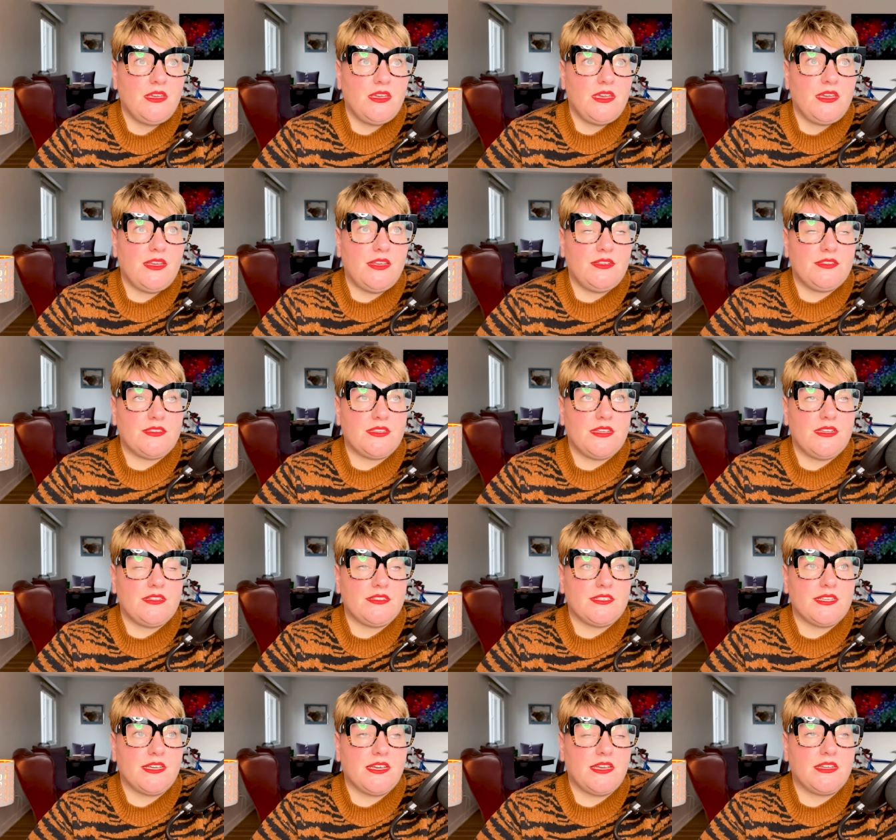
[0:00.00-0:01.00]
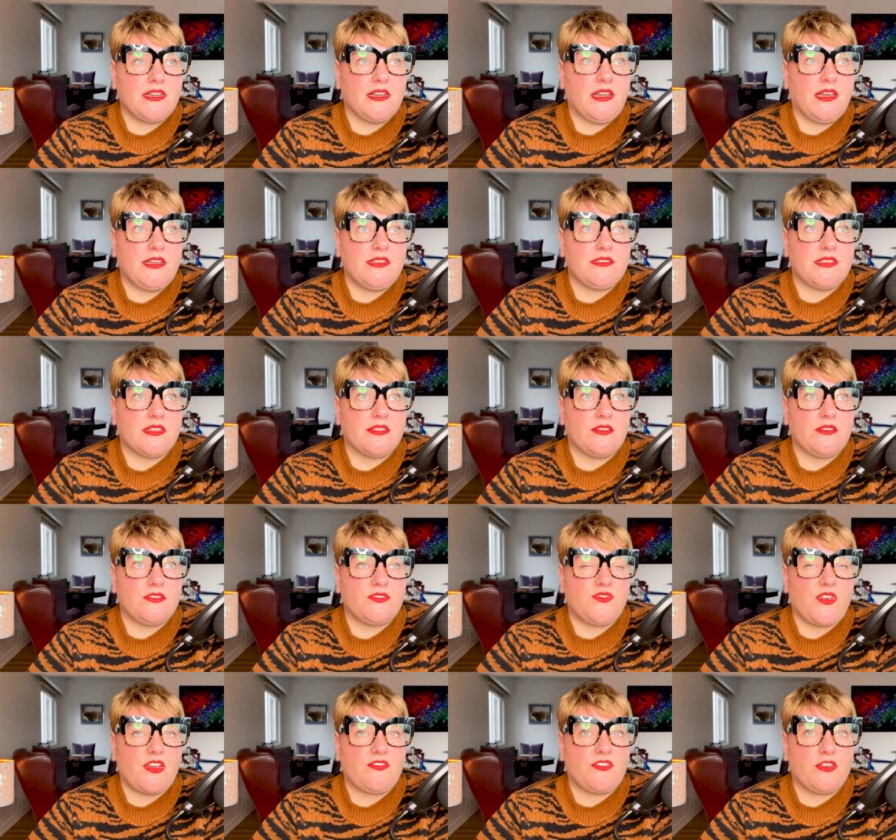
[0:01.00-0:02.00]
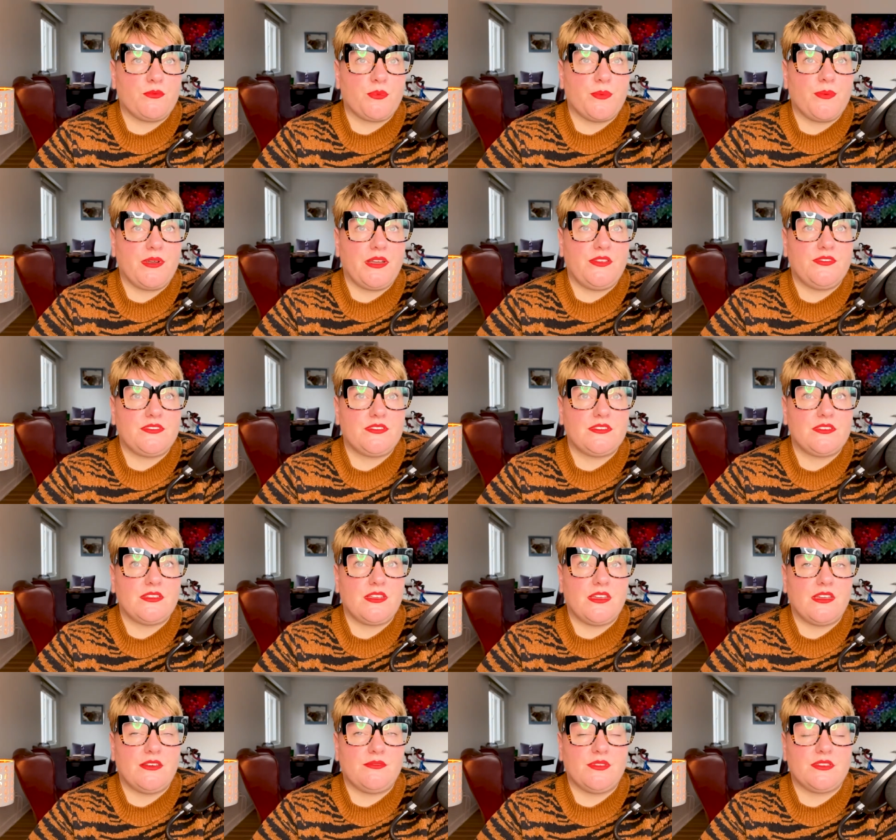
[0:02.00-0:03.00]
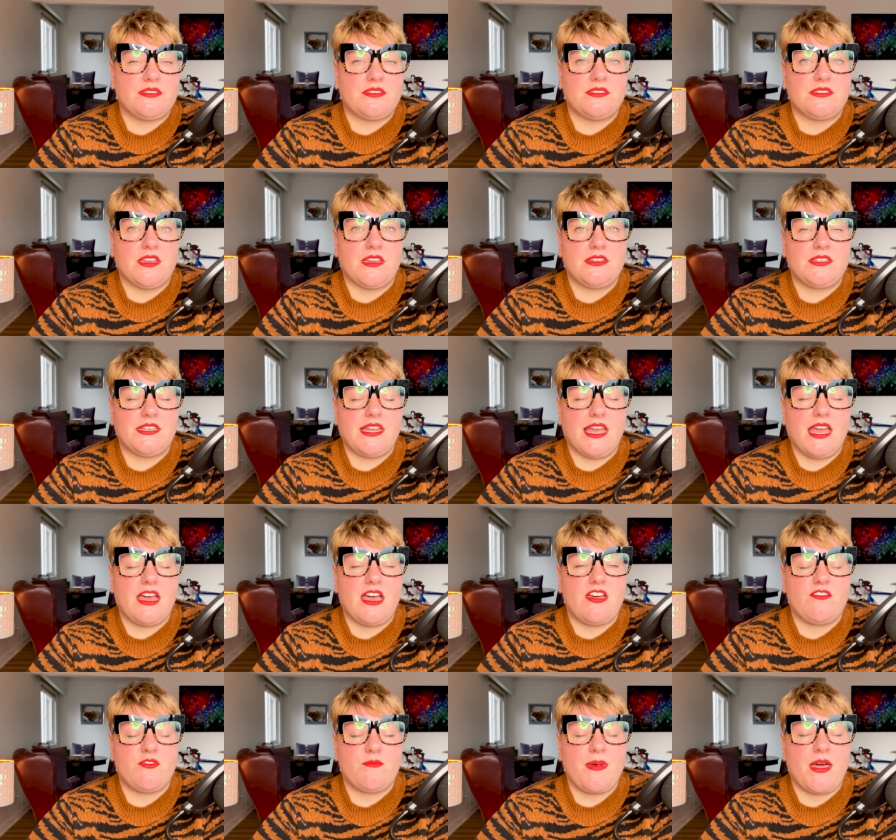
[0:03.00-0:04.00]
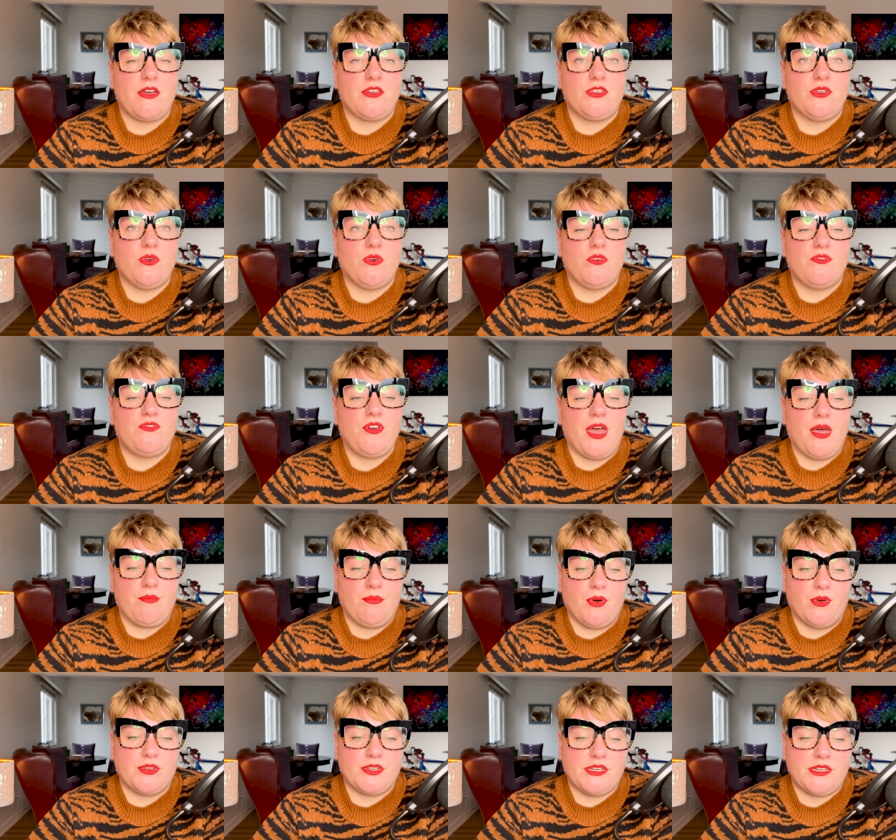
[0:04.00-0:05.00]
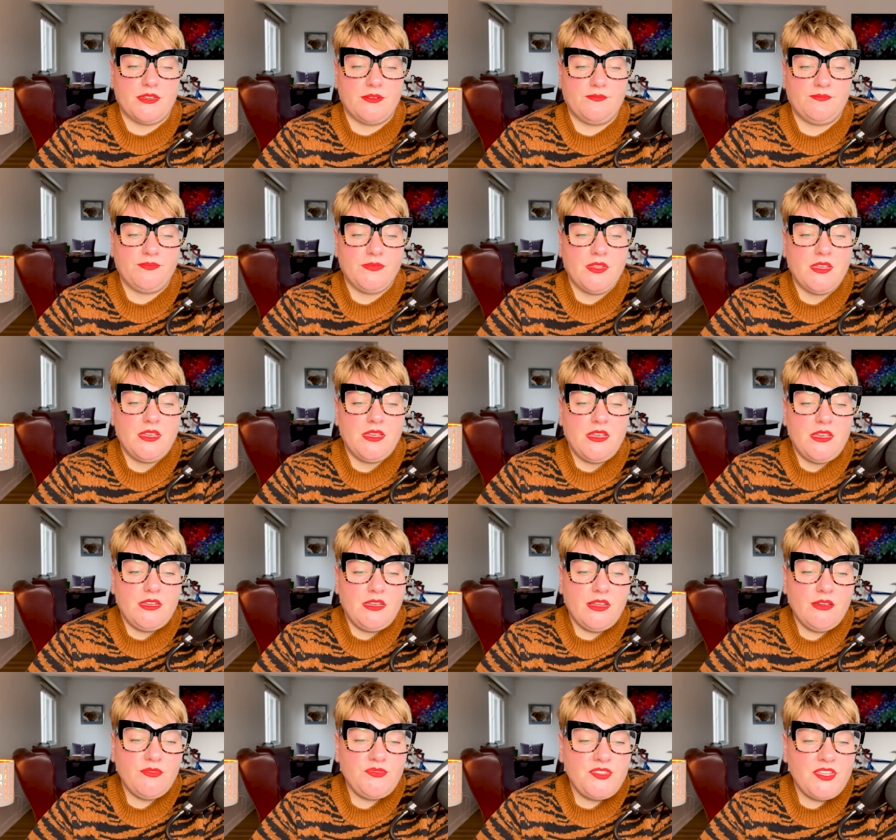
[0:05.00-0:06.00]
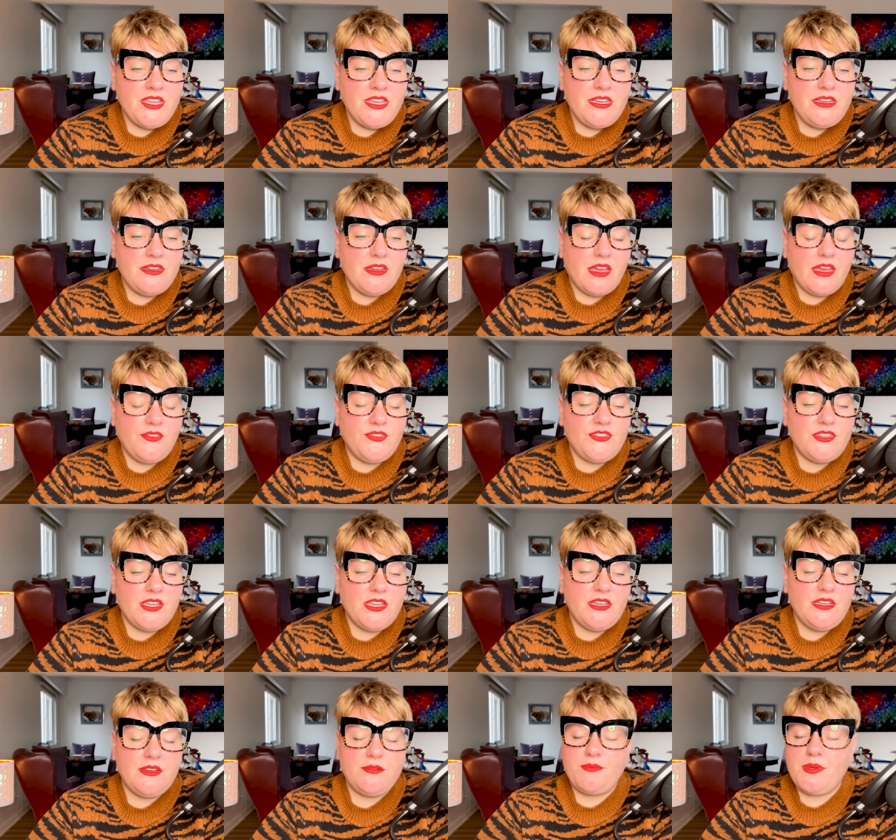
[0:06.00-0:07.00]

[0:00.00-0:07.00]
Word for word: It's internalizing those fat phobia beliefs uh, that society have about your fat body. Now, I've seen I've seen